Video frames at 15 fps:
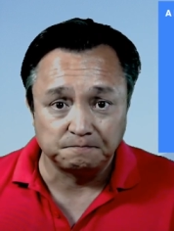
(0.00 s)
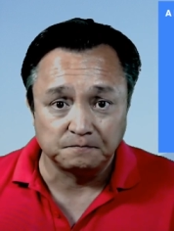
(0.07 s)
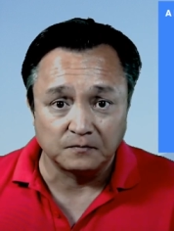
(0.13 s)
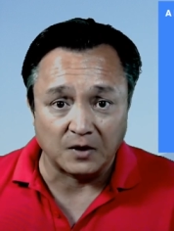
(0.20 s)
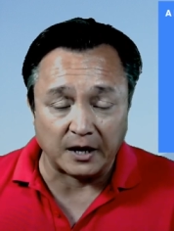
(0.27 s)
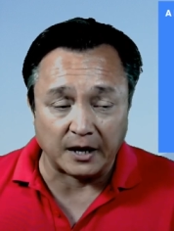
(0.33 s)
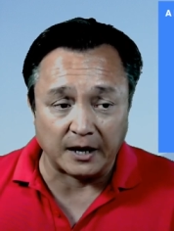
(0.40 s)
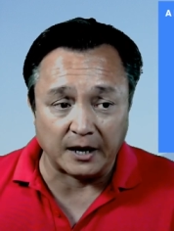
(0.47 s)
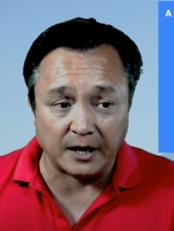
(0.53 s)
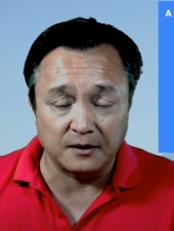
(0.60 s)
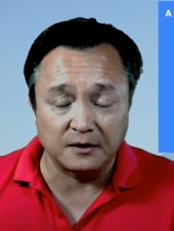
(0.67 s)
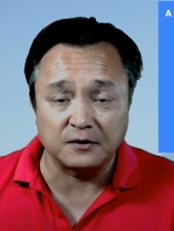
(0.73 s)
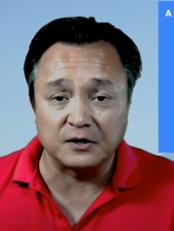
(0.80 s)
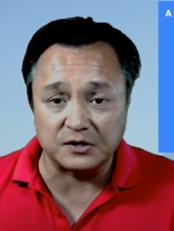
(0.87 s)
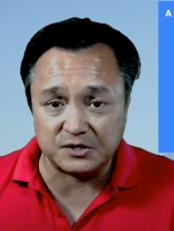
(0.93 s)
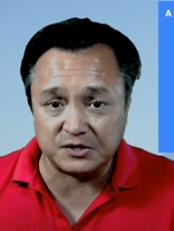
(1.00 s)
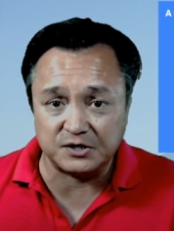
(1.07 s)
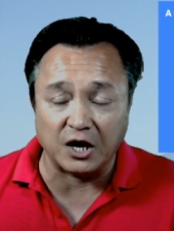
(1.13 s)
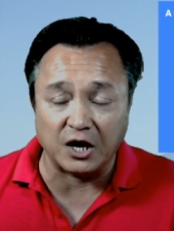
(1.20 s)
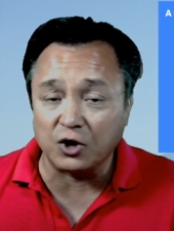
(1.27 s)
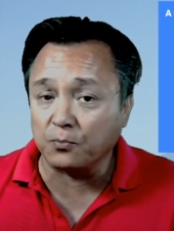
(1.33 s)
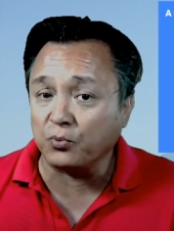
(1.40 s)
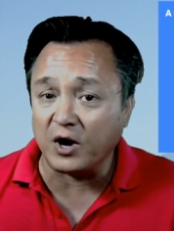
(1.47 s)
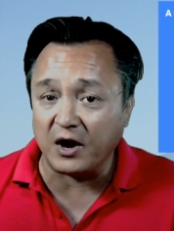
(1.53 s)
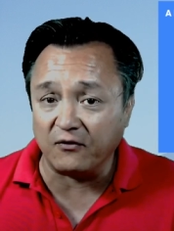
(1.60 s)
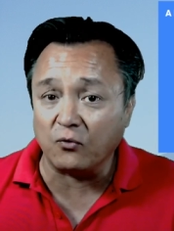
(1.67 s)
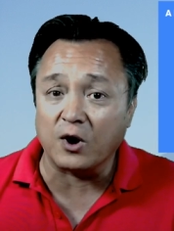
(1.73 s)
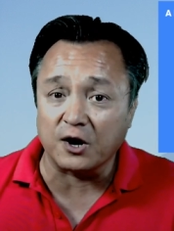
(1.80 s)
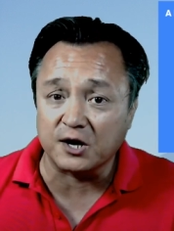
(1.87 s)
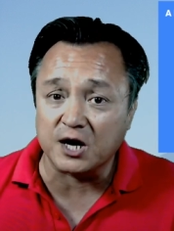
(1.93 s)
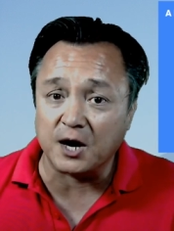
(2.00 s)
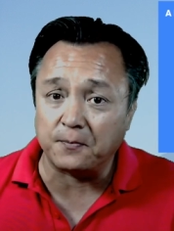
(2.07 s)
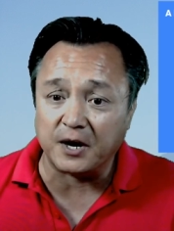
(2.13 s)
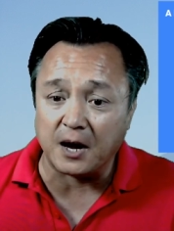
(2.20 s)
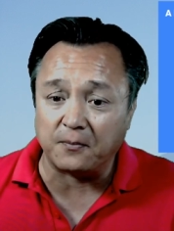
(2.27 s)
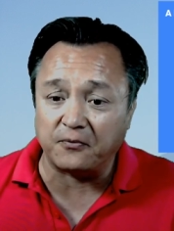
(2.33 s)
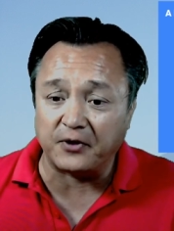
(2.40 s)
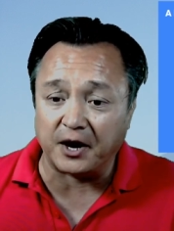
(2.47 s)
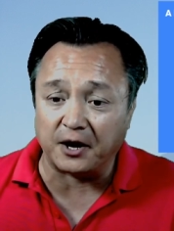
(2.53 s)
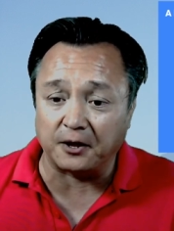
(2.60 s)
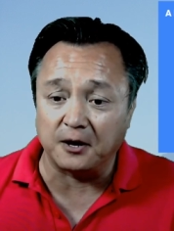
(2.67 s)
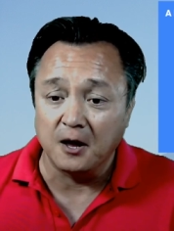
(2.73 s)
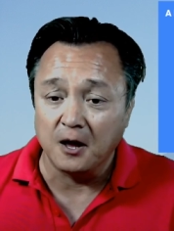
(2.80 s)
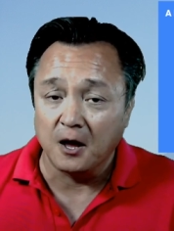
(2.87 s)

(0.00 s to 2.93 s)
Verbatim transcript: And this is the other private water company in Apple Valley.